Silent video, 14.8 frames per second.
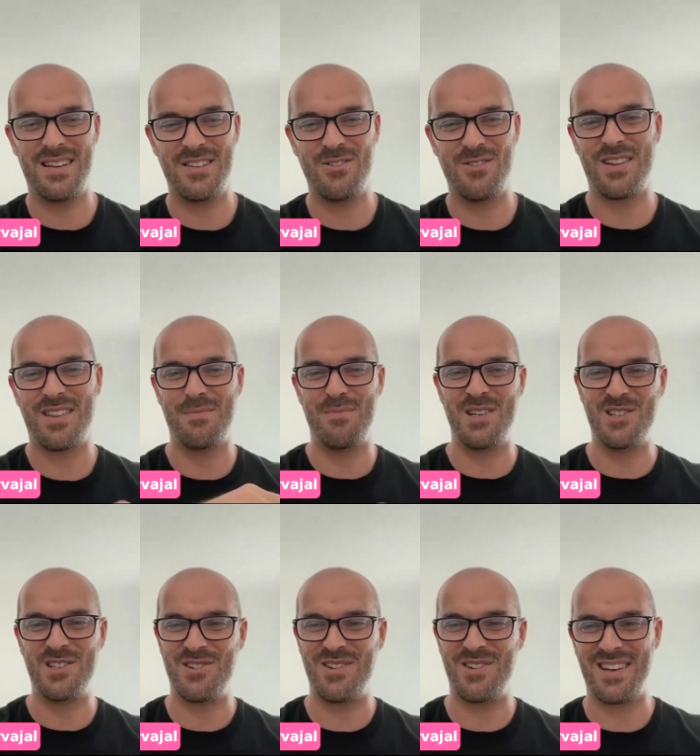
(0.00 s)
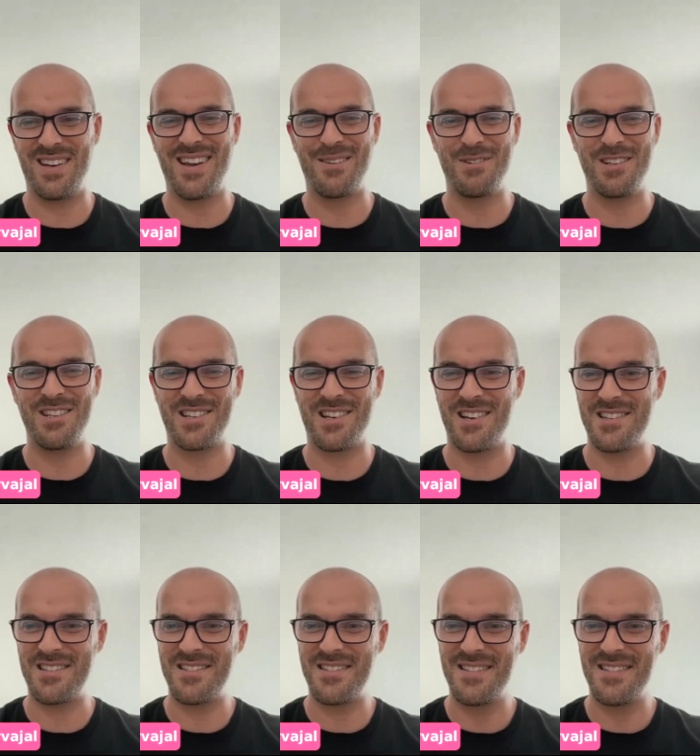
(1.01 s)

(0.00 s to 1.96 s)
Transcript: Jonathan mentioned and we discussed.